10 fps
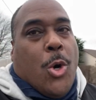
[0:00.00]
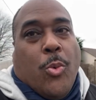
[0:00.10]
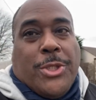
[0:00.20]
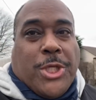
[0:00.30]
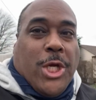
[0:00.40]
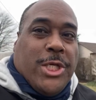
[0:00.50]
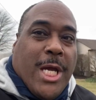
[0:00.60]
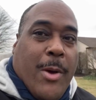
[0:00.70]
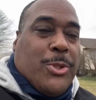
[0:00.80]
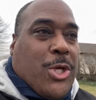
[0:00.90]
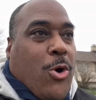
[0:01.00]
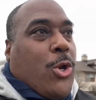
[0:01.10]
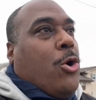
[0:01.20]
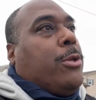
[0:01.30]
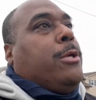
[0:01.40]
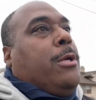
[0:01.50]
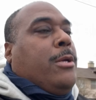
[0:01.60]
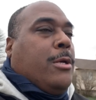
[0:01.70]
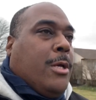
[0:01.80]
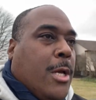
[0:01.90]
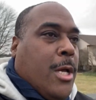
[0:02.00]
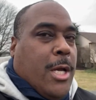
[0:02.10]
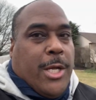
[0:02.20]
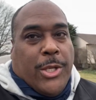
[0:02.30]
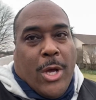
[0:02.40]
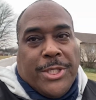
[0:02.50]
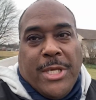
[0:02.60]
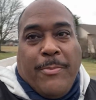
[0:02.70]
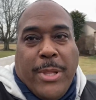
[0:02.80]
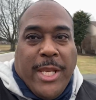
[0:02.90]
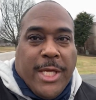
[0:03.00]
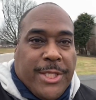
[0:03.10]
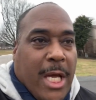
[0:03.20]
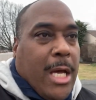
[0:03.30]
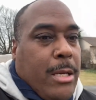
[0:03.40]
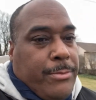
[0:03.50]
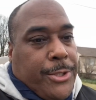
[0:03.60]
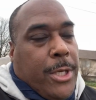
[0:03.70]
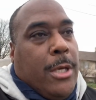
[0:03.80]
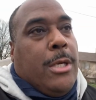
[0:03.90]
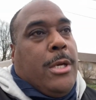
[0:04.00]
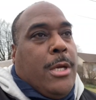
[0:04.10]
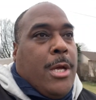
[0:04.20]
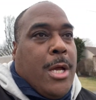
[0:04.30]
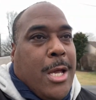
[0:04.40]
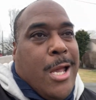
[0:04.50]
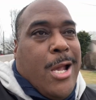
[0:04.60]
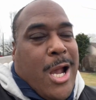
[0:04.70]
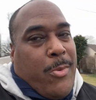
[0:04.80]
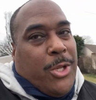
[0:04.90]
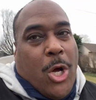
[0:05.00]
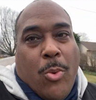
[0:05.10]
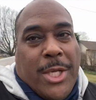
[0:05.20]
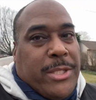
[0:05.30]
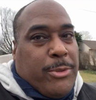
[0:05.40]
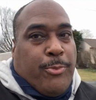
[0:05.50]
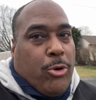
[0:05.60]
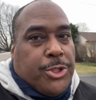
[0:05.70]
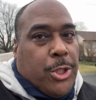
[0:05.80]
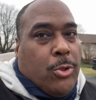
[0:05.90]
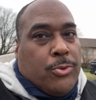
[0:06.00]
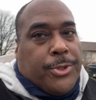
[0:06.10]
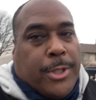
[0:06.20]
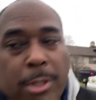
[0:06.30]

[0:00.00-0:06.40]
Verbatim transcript: What's good, y'all? What's going on? Now, I said plenty of times, I really don't watch some sports shows.